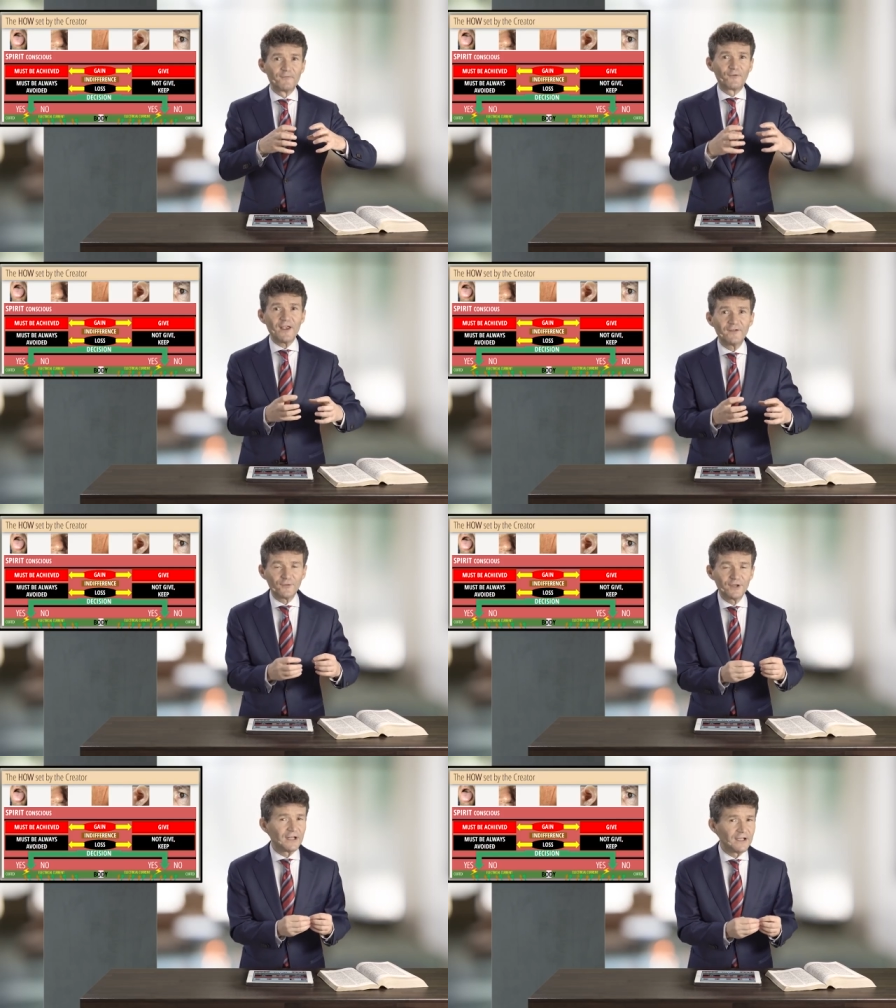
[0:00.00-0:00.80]

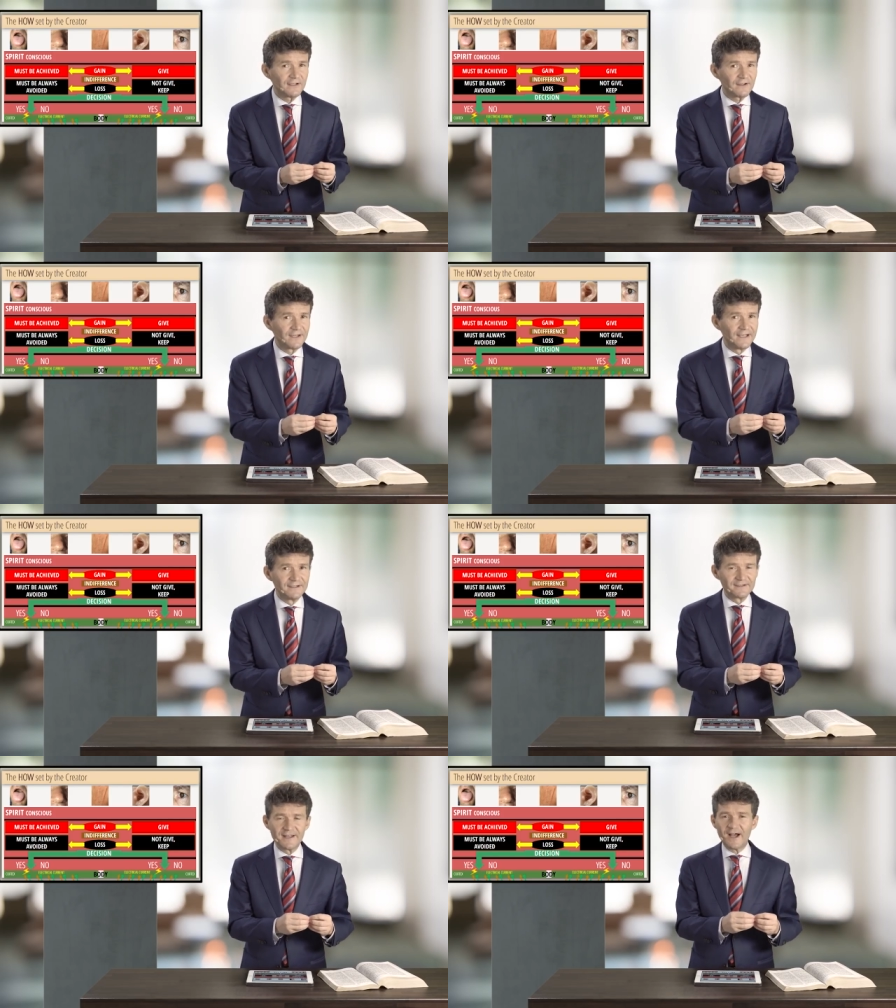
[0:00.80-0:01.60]
faithful in the little
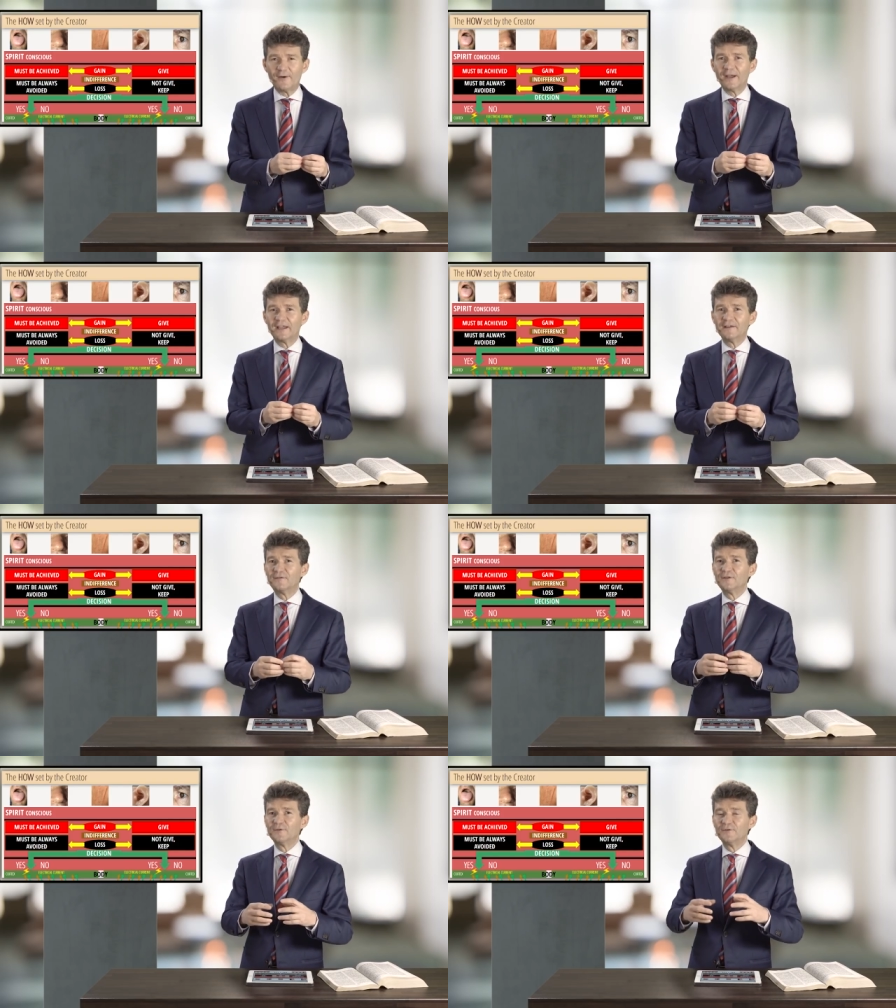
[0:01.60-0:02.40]
things, now I
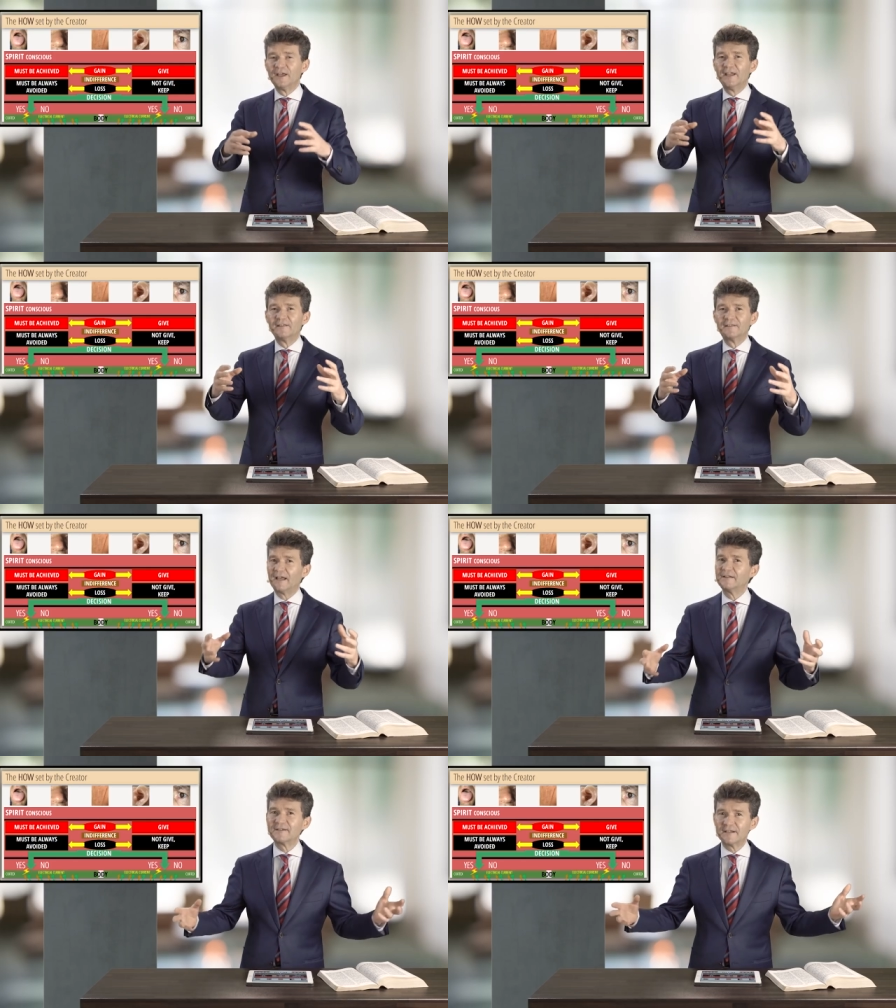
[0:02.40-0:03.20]
give you
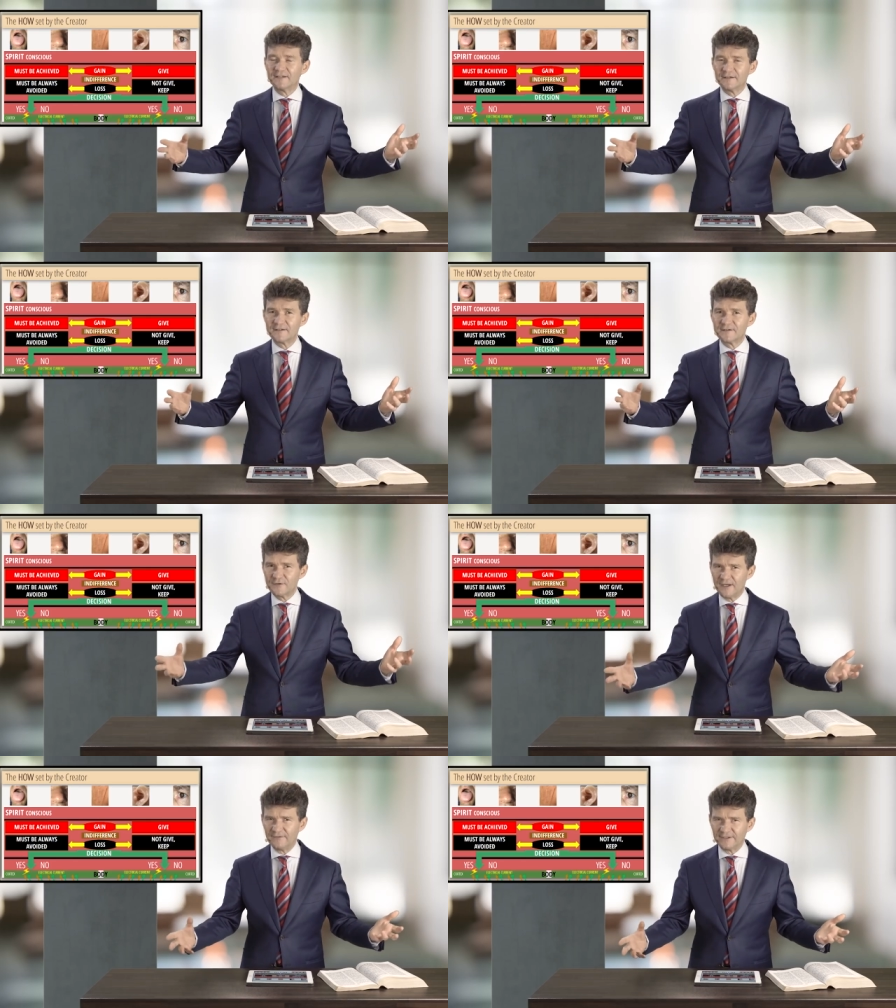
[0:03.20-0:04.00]
10 cities
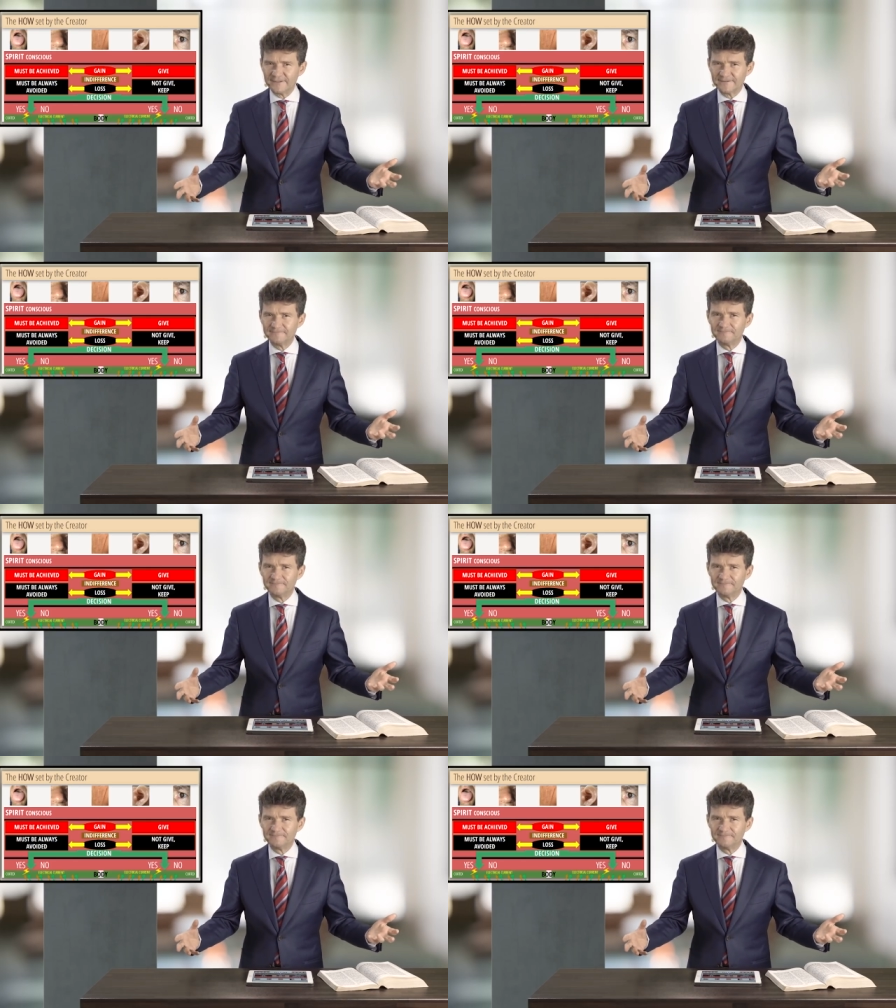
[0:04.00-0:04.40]
to govern.